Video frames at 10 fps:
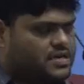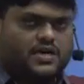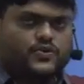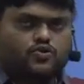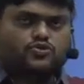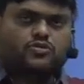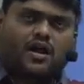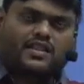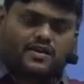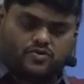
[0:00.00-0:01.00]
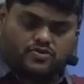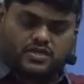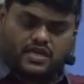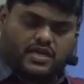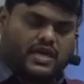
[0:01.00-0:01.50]
to solve the
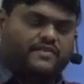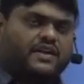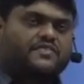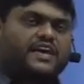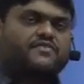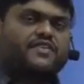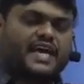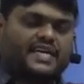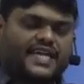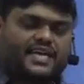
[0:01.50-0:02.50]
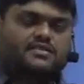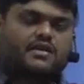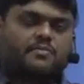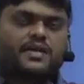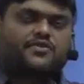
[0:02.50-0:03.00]
question. Even if we can take 3
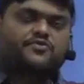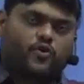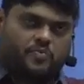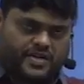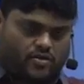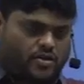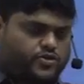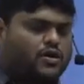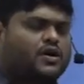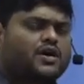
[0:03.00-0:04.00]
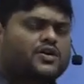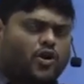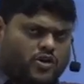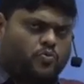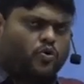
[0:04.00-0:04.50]
minutes, 4 minutes also, not
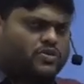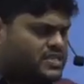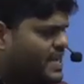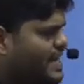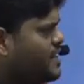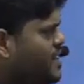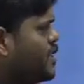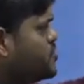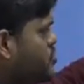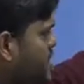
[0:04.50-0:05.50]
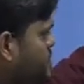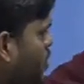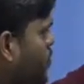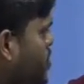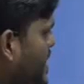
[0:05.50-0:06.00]
more than that. So this
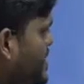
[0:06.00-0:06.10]
formula is